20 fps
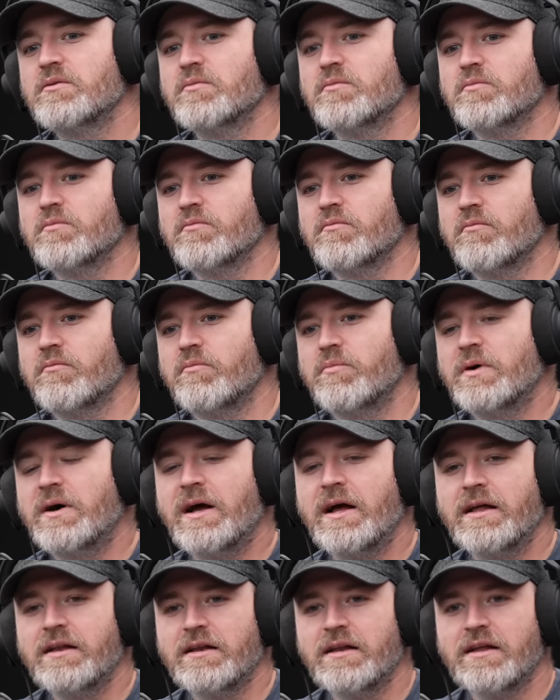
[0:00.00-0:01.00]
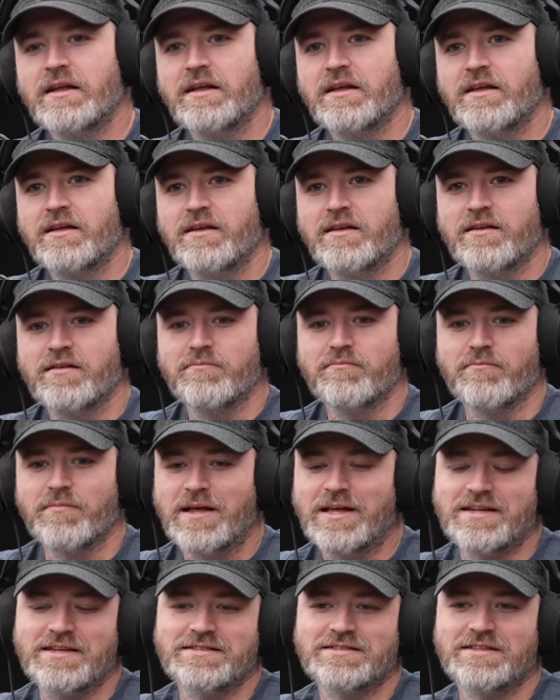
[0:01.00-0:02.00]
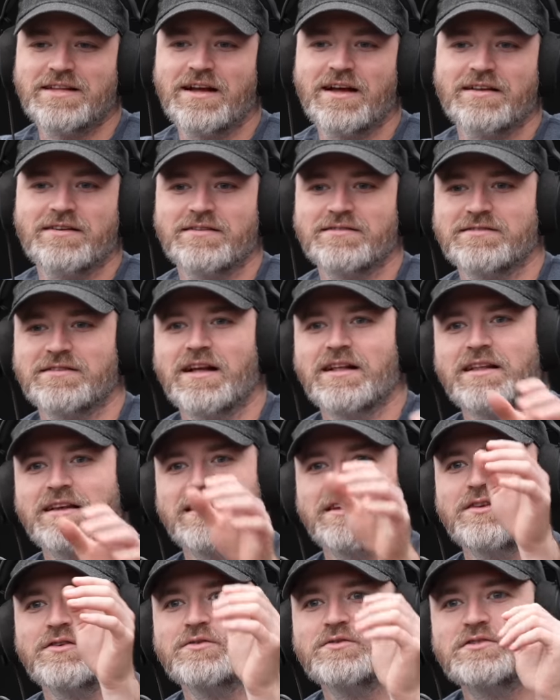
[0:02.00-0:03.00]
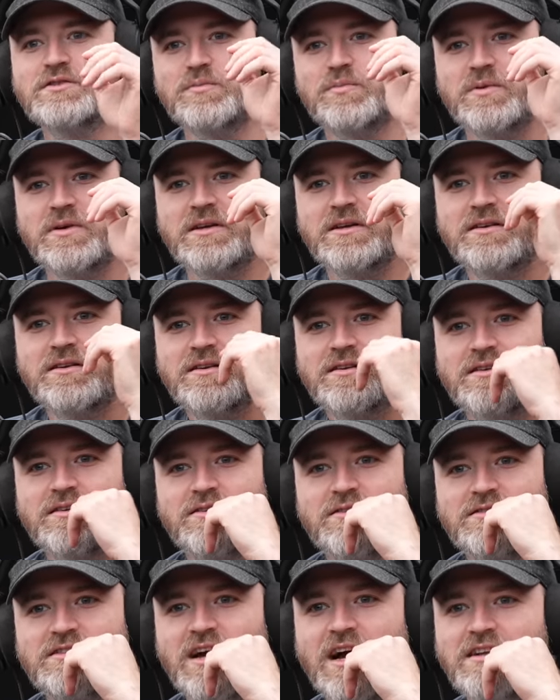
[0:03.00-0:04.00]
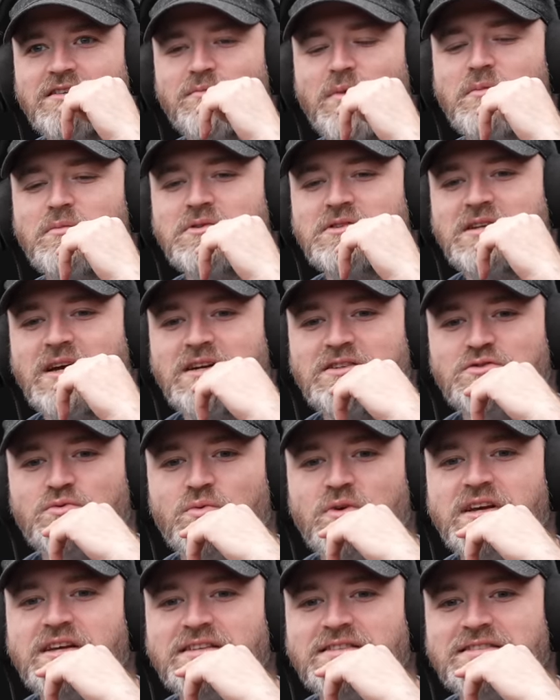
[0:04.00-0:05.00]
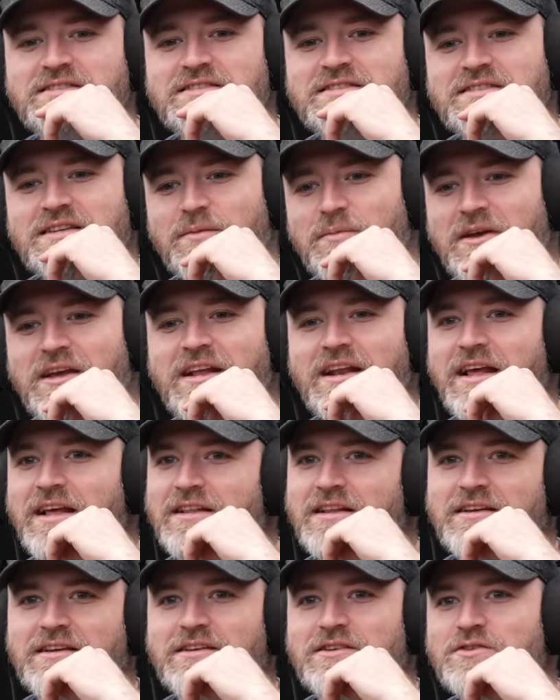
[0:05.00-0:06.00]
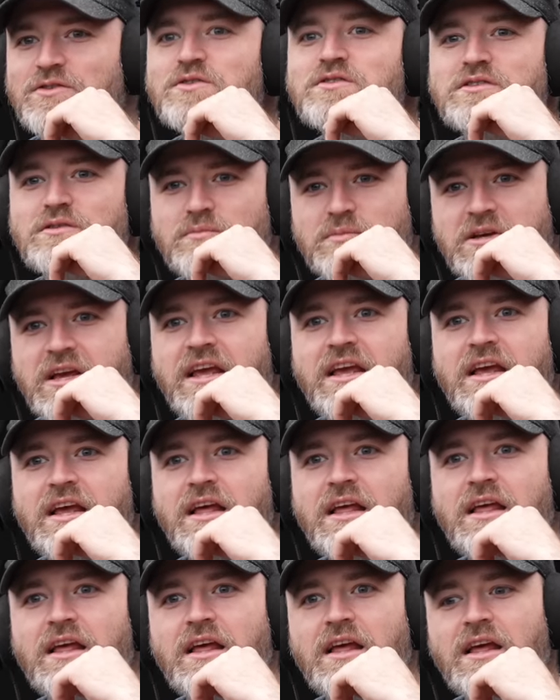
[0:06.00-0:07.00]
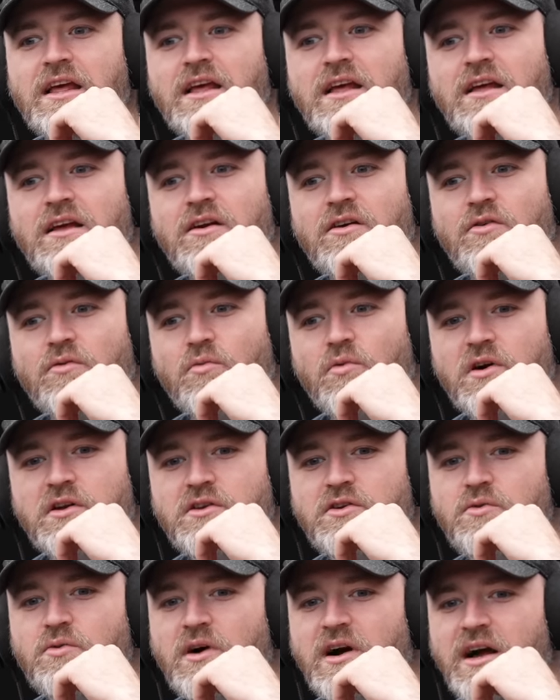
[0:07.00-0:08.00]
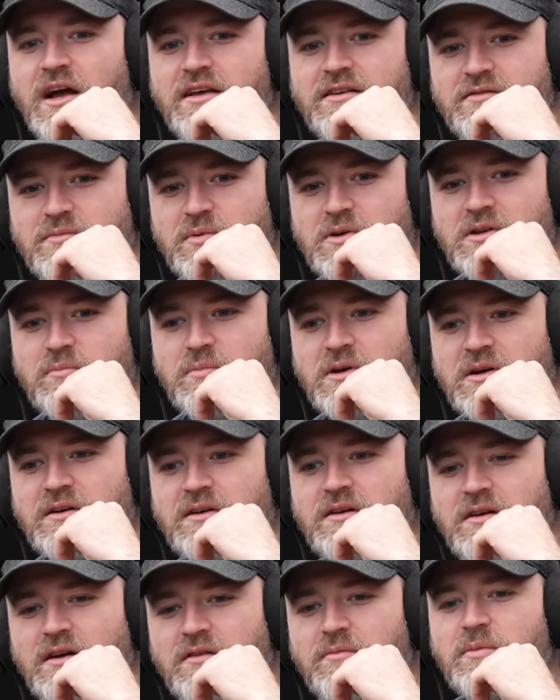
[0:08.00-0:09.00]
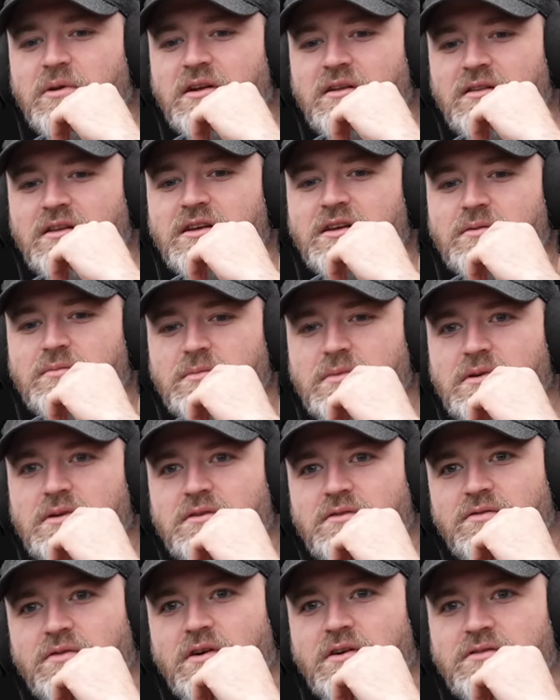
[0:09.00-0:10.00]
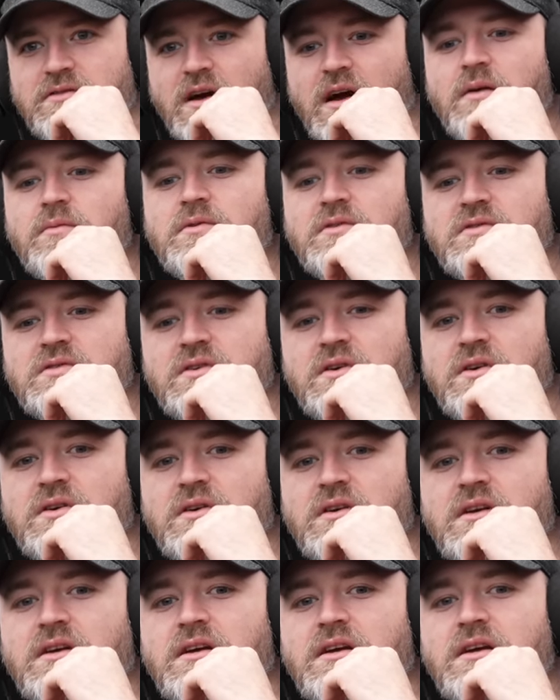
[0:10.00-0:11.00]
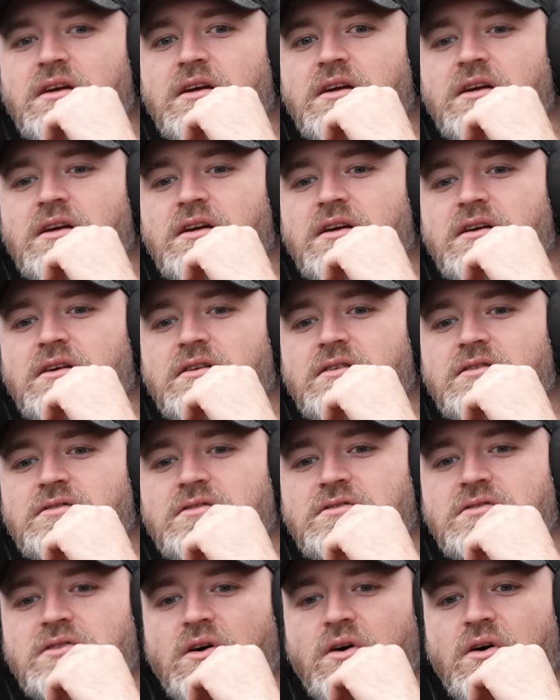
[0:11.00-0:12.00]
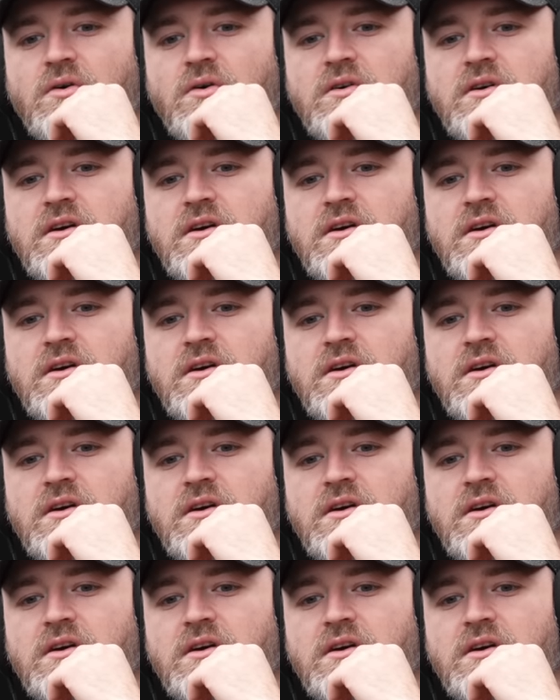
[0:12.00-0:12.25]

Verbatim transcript: but man, it's not like it used to be. No. Remember Touch Wiz? I mean, it ain't like it used to be. No. One UI has been elite as far as I'm concerned. Yeah. So.